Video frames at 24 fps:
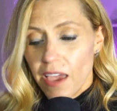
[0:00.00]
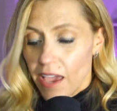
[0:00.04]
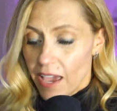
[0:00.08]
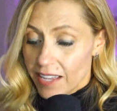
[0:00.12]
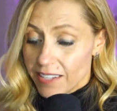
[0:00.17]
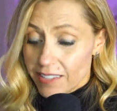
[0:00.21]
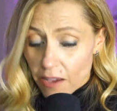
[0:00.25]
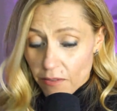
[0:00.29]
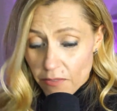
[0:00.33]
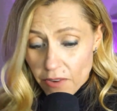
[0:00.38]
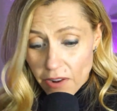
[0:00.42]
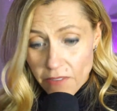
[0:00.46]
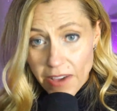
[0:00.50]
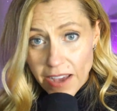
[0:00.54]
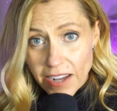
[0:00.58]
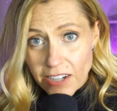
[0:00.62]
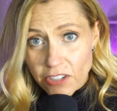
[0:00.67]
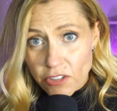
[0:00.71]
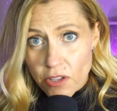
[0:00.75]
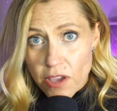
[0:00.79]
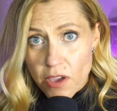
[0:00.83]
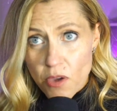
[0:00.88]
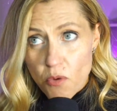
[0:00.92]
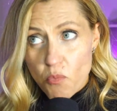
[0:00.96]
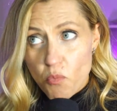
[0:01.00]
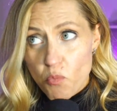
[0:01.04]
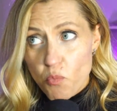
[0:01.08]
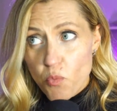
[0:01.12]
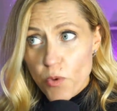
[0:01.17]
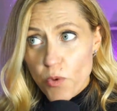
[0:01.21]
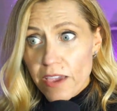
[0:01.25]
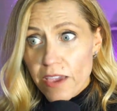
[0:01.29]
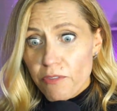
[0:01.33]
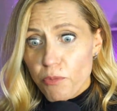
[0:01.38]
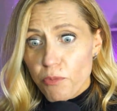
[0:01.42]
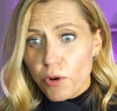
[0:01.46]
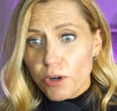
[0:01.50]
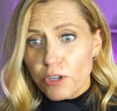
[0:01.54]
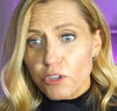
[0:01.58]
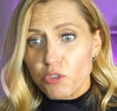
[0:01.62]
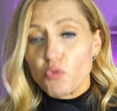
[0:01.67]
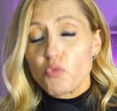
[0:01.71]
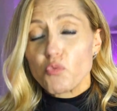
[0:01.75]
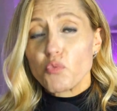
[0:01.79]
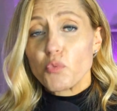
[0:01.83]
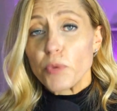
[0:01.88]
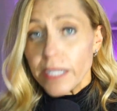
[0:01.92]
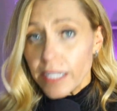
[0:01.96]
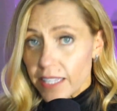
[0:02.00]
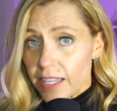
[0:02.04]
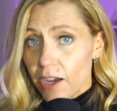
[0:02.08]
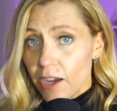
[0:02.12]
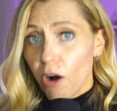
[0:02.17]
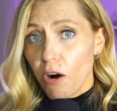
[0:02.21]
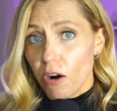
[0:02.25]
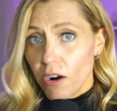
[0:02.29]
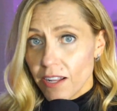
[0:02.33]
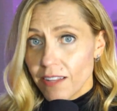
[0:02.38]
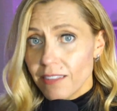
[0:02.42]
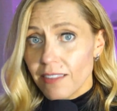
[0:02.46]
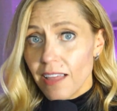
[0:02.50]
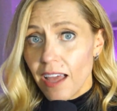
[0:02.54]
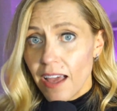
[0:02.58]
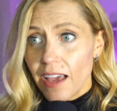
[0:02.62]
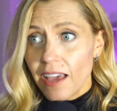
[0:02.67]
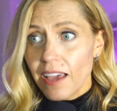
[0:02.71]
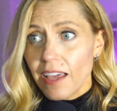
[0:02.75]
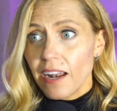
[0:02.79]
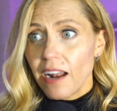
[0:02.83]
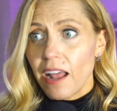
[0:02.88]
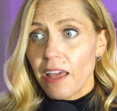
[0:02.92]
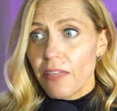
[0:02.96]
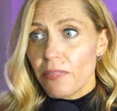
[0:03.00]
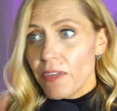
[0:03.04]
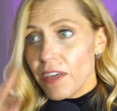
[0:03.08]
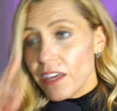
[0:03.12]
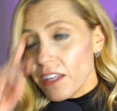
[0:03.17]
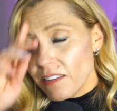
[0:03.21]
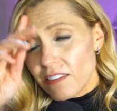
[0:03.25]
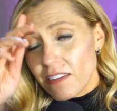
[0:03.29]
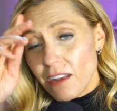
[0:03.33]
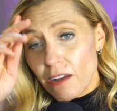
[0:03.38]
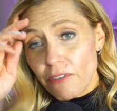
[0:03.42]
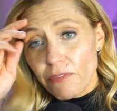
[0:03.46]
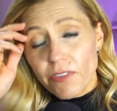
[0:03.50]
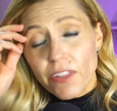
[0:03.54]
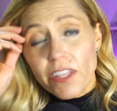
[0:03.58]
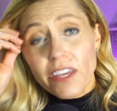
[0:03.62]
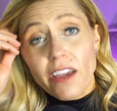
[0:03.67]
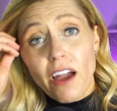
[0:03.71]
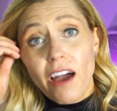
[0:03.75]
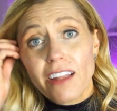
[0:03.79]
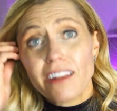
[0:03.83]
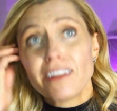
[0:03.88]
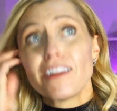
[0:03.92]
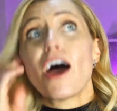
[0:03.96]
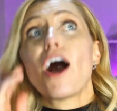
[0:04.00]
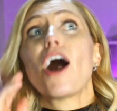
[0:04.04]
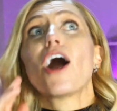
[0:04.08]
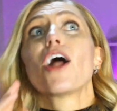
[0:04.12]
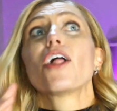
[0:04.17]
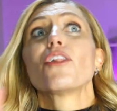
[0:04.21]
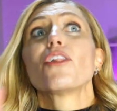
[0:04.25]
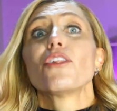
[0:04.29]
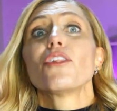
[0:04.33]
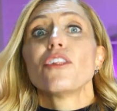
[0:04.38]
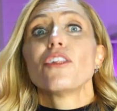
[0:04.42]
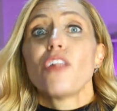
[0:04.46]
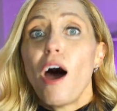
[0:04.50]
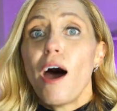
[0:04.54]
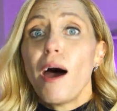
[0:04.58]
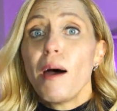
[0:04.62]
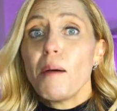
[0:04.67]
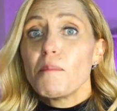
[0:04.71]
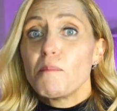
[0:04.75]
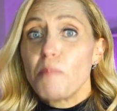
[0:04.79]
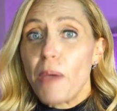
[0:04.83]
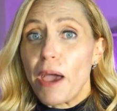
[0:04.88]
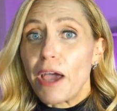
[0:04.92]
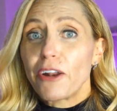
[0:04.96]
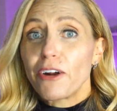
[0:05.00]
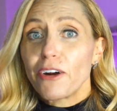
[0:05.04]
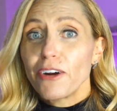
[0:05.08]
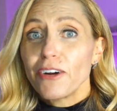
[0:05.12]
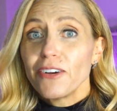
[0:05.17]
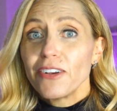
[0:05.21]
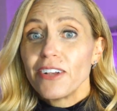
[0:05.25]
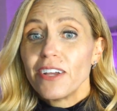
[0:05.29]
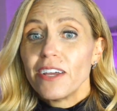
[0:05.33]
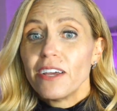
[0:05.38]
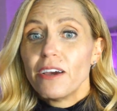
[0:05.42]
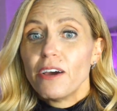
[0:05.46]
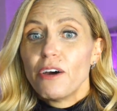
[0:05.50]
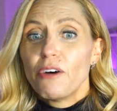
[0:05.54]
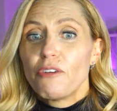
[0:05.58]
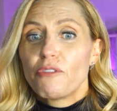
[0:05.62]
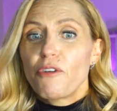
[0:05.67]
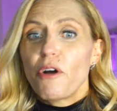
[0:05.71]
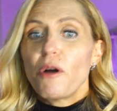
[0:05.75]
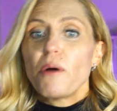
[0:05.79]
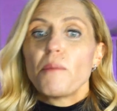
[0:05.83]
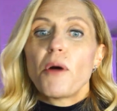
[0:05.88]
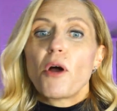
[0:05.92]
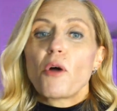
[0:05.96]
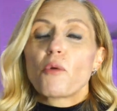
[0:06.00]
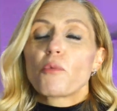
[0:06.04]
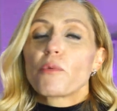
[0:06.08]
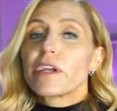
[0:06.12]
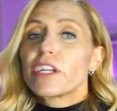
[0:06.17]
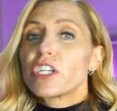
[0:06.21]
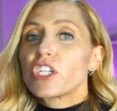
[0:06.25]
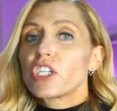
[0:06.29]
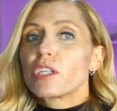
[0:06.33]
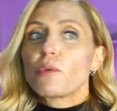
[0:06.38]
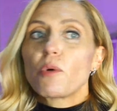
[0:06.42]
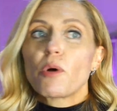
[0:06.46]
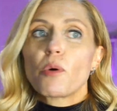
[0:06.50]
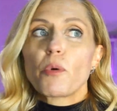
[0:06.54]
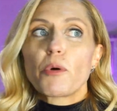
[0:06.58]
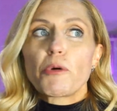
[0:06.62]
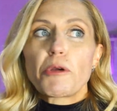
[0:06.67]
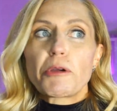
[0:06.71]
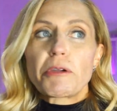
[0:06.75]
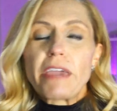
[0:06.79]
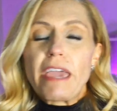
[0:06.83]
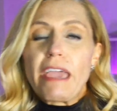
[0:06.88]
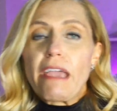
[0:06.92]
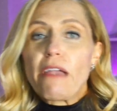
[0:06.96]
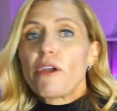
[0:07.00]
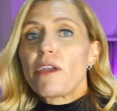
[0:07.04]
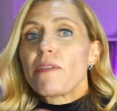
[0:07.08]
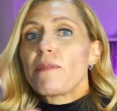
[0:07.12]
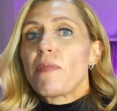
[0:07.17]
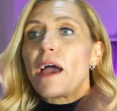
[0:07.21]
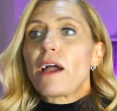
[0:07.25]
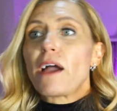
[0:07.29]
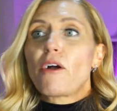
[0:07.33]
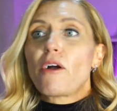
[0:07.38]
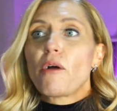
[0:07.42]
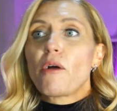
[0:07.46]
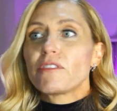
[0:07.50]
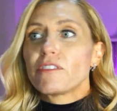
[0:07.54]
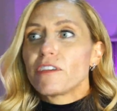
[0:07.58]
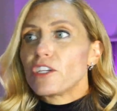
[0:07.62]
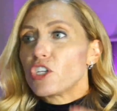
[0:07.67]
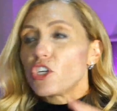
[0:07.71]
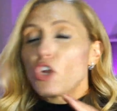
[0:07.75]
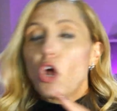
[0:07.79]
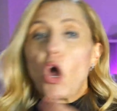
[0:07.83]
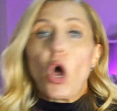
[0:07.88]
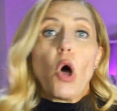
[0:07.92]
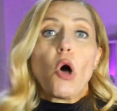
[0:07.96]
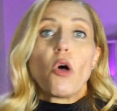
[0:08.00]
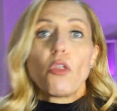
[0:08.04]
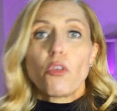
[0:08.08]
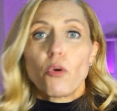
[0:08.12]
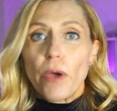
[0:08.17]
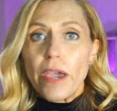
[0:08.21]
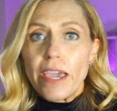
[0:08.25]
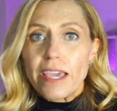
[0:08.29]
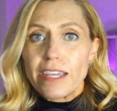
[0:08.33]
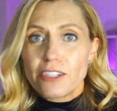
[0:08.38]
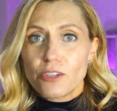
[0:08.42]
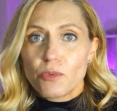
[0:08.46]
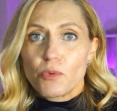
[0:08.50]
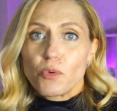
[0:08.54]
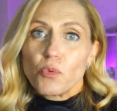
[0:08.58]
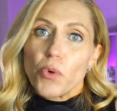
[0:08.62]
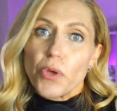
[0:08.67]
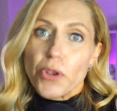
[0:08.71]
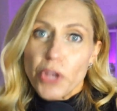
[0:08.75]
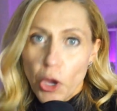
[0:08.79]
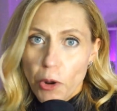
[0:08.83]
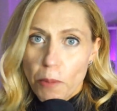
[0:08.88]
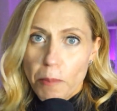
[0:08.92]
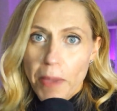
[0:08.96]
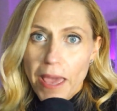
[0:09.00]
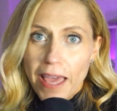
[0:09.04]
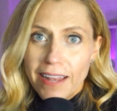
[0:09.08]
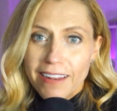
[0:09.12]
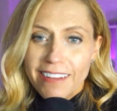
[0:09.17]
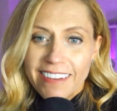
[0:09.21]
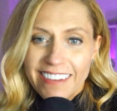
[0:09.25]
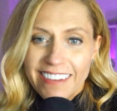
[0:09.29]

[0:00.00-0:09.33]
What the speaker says: And David and I've we've worked really hard at that. And I think it's definitely gotten a lot better from originally where we were carrying that conversation all the way into when we go to bed.